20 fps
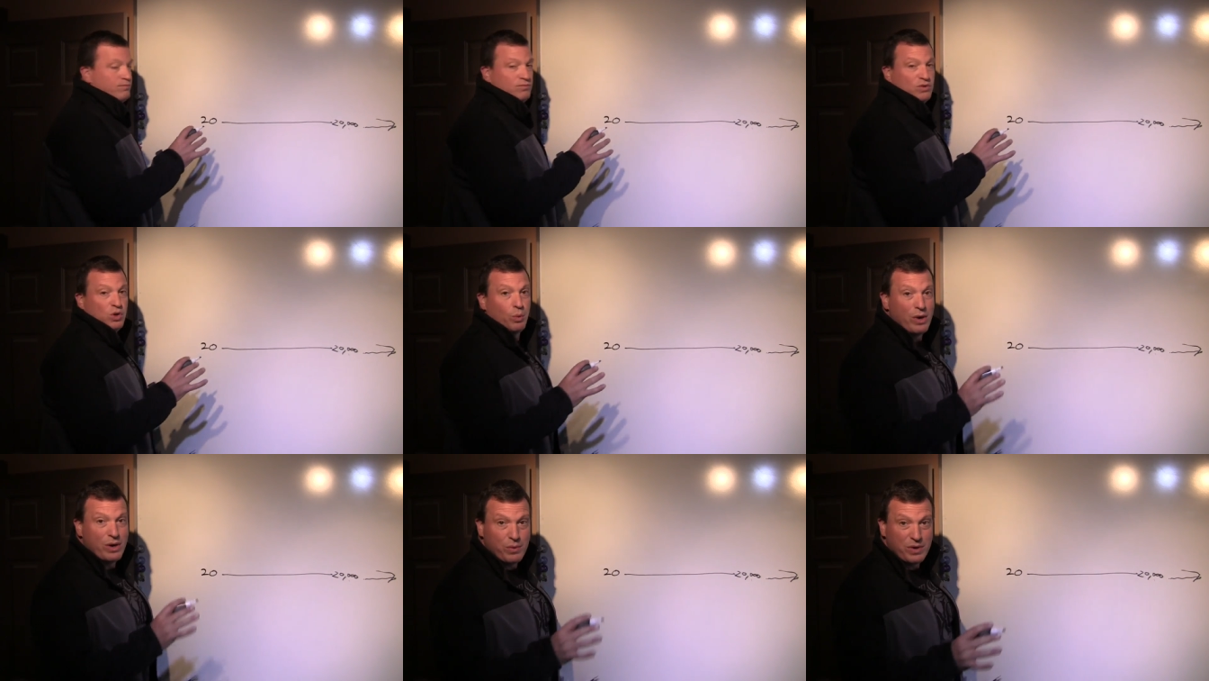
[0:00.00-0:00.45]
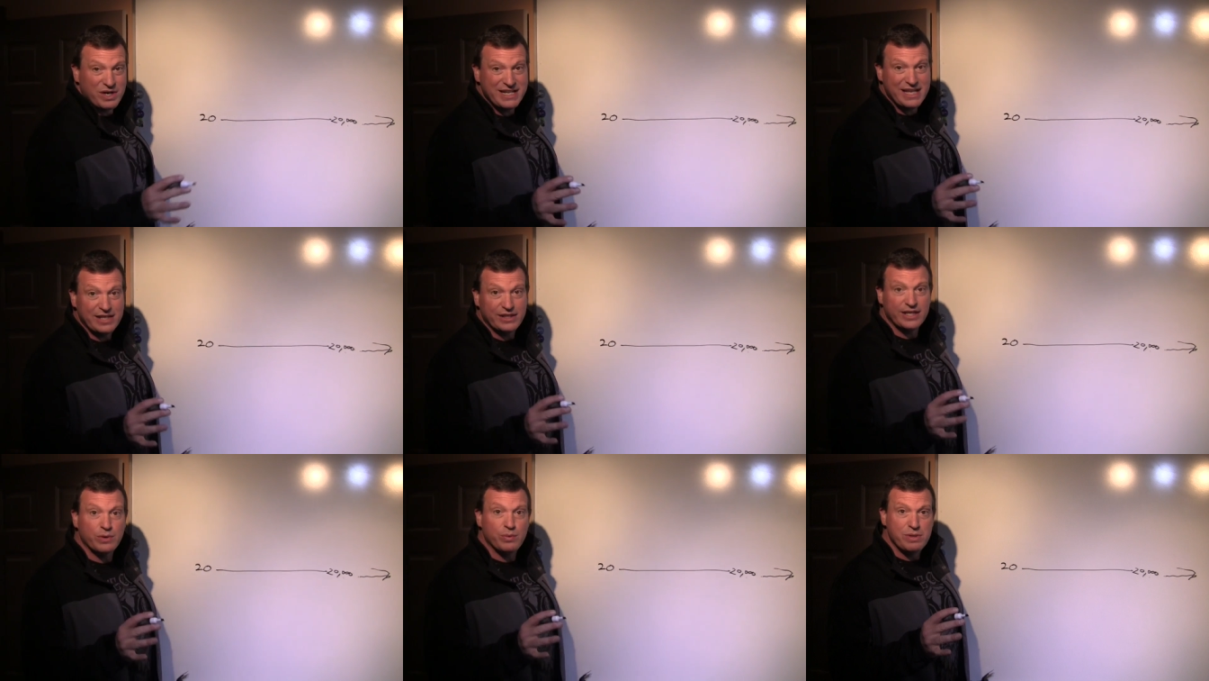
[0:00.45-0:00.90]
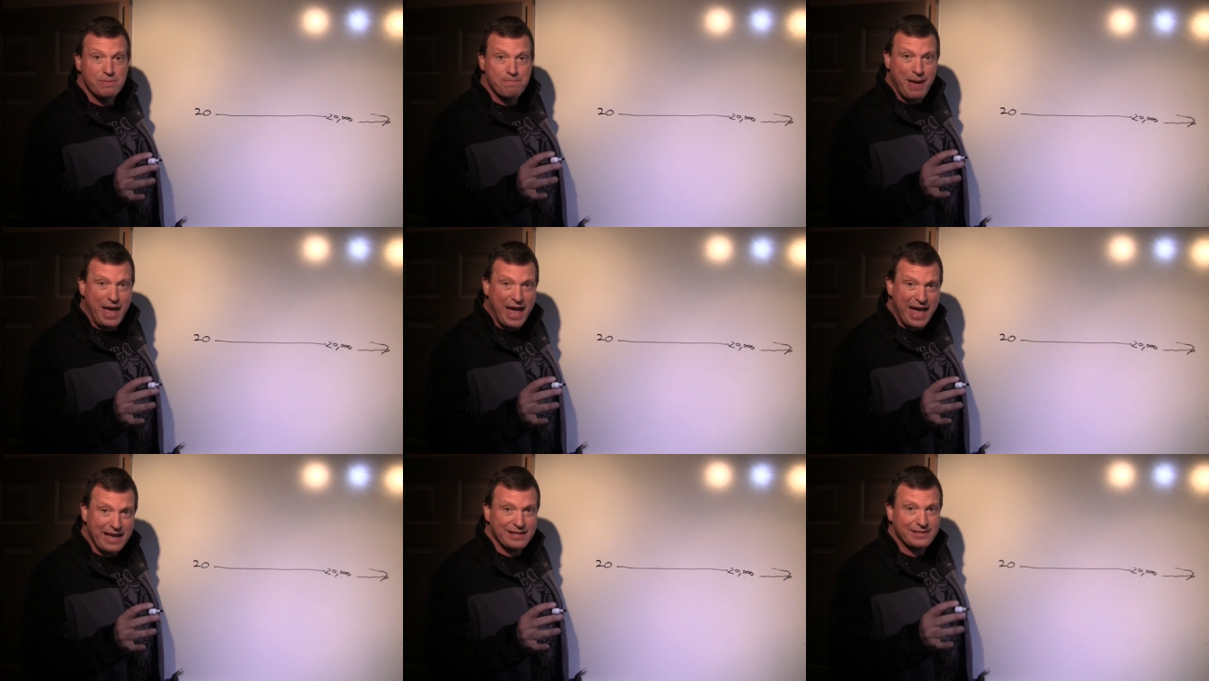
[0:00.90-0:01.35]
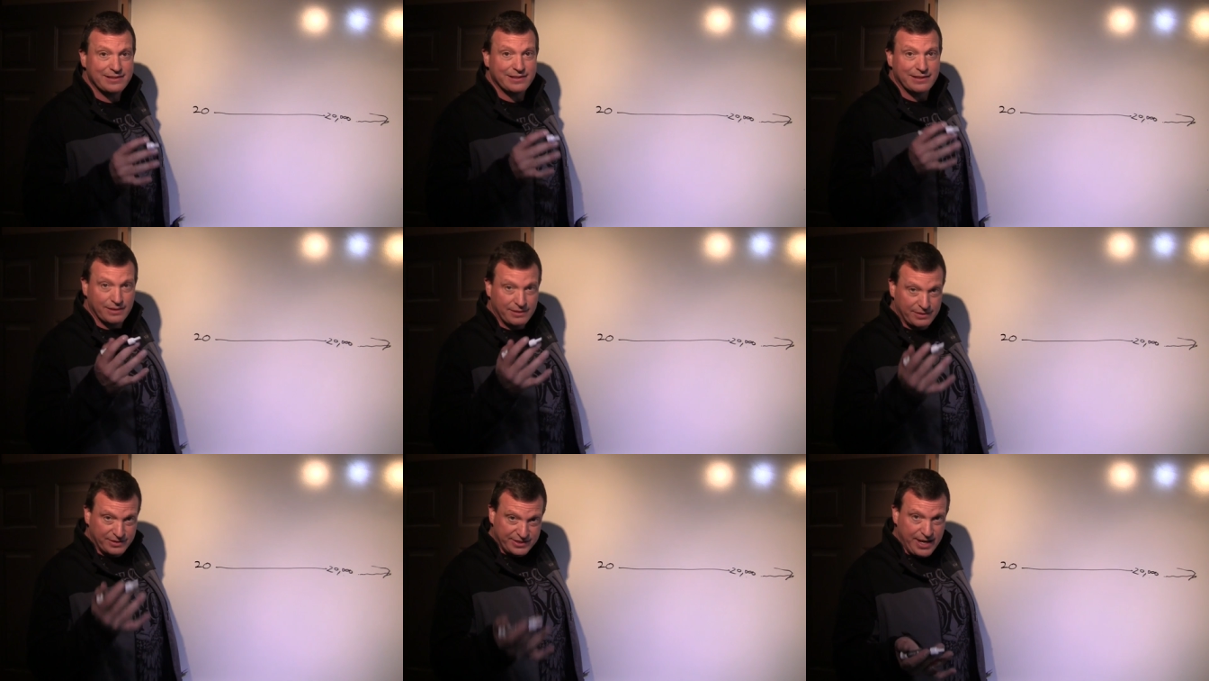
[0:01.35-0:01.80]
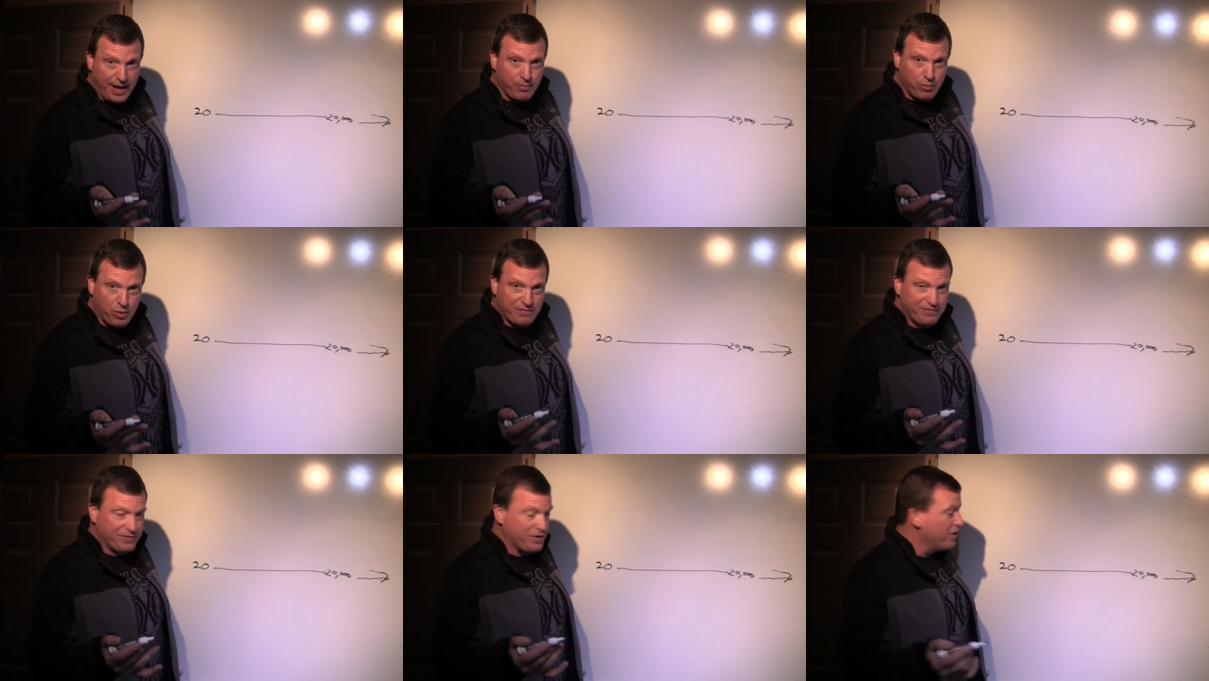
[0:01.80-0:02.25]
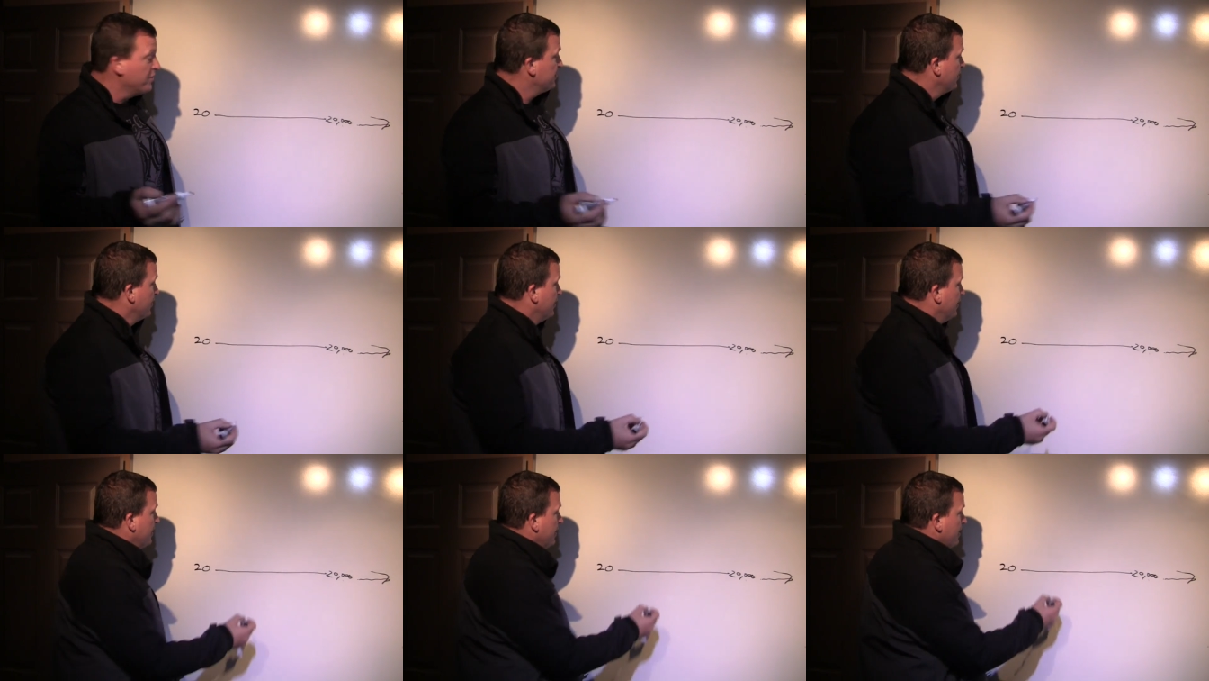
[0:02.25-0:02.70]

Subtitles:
when we're dealing with bass subwoofers,